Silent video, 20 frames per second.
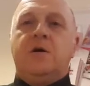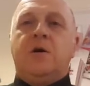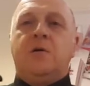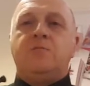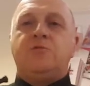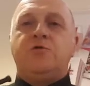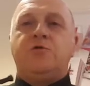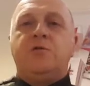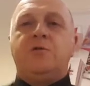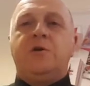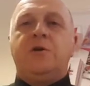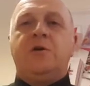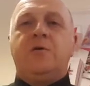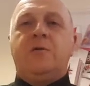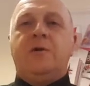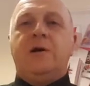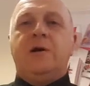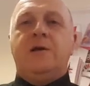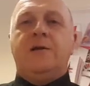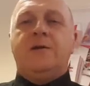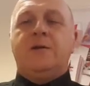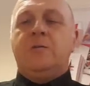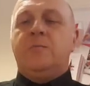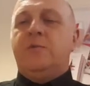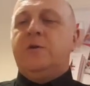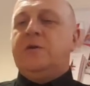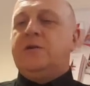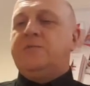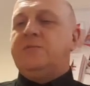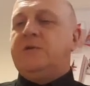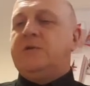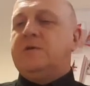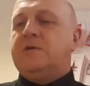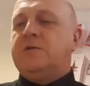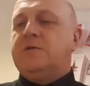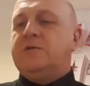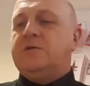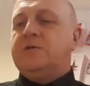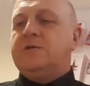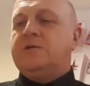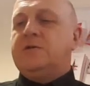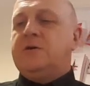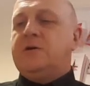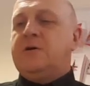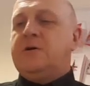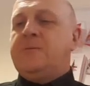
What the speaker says: I'm chugging away a little bit because